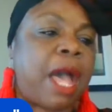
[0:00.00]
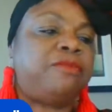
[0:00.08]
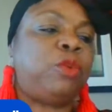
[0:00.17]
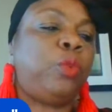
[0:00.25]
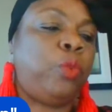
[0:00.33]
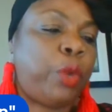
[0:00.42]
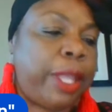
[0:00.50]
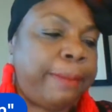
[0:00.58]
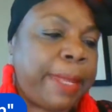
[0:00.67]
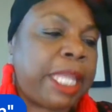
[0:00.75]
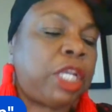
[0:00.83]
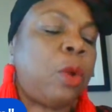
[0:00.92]
of
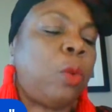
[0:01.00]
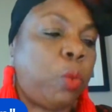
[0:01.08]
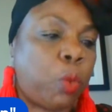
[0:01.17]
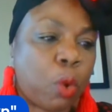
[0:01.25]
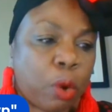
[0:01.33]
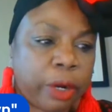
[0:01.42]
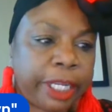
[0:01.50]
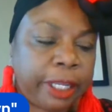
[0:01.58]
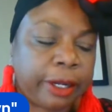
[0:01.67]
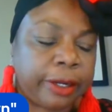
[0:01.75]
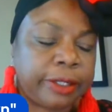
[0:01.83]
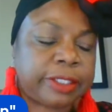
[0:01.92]
women
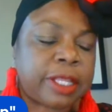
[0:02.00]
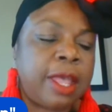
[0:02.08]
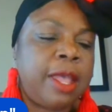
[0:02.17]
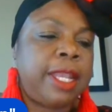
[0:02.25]
warriors.